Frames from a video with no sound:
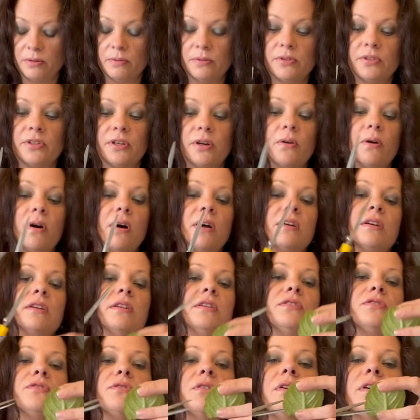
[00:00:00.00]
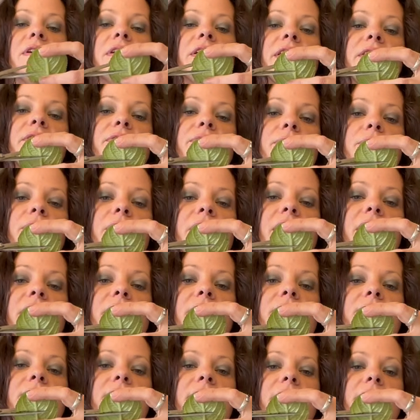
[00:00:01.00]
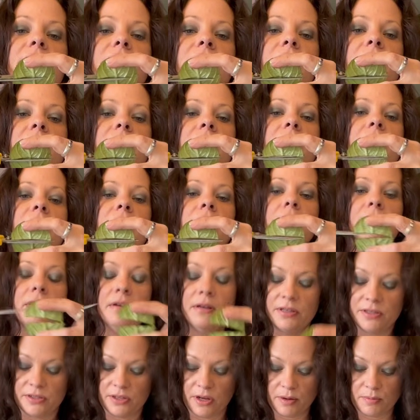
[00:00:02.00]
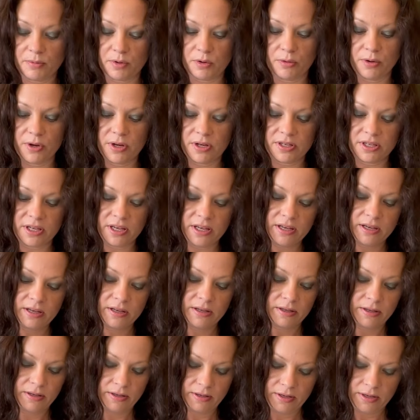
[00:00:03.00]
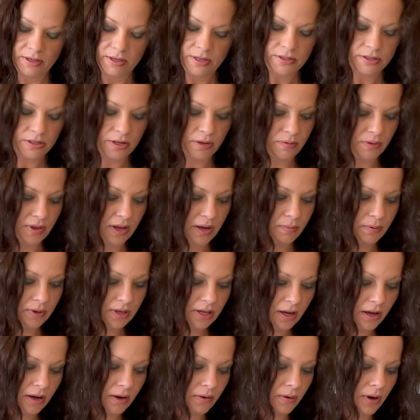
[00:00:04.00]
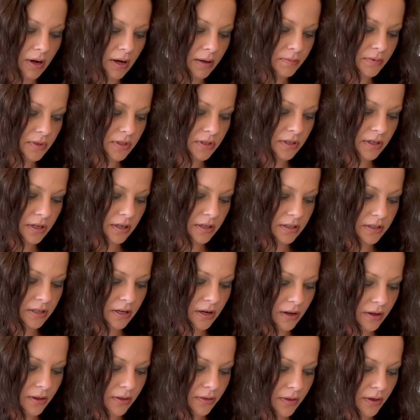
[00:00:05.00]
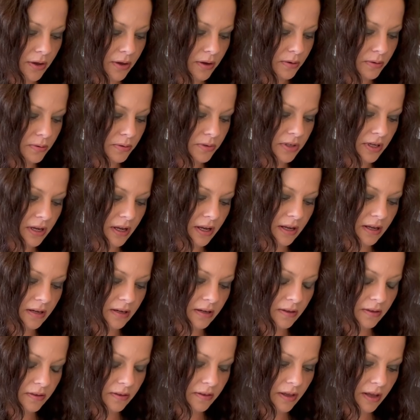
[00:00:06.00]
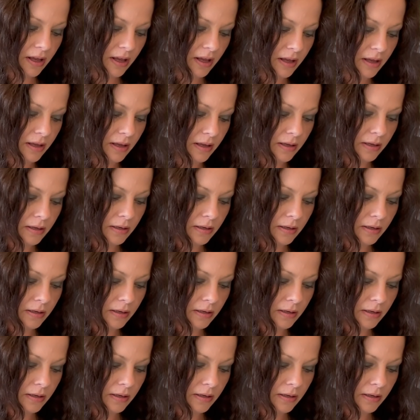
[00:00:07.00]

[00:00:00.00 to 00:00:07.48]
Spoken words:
So I'm going to try and get 3 out of here because I'm greedy. So there we go. I'm just going to tuck those in there.